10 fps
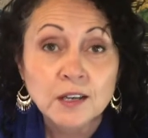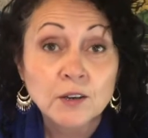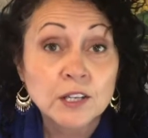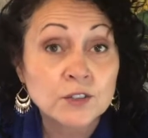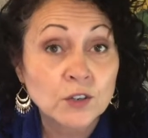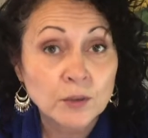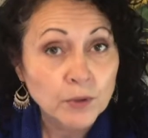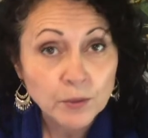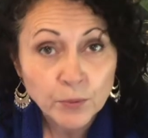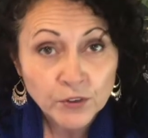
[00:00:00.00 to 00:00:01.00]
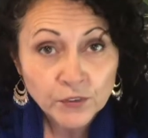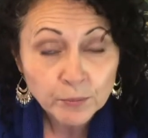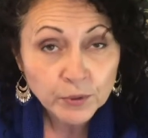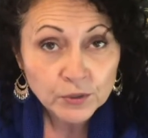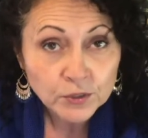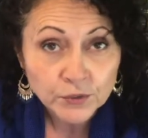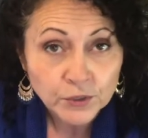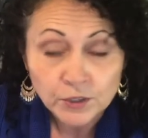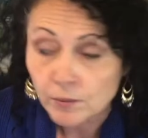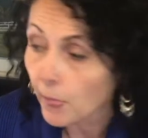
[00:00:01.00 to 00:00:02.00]
is going to be the perfect builder for
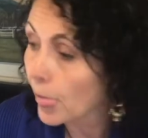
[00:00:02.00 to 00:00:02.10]
you.